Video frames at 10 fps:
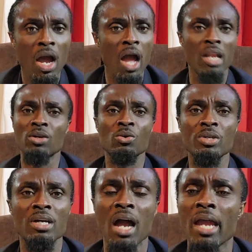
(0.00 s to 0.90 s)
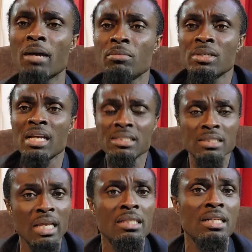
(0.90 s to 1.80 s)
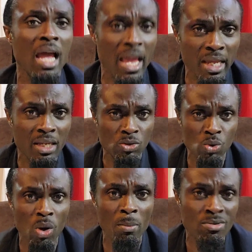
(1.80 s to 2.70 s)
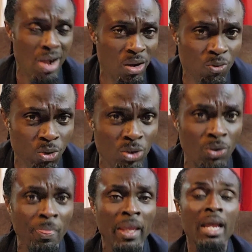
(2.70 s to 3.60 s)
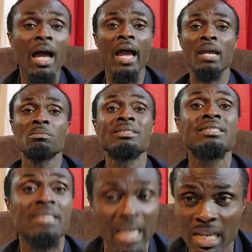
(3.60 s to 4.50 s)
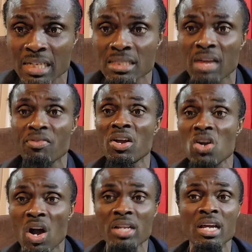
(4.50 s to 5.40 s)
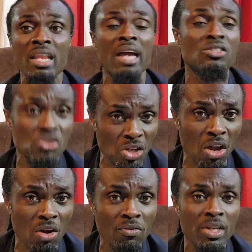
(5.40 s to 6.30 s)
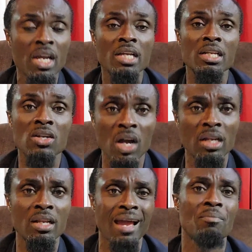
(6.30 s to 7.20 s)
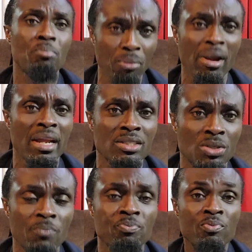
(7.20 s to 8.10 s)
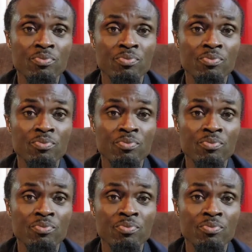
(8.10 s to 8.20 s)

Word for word: Hallelujah. I am not saying that I can do a miracle for you. I am saying that the God that I serve, the God that I pray to,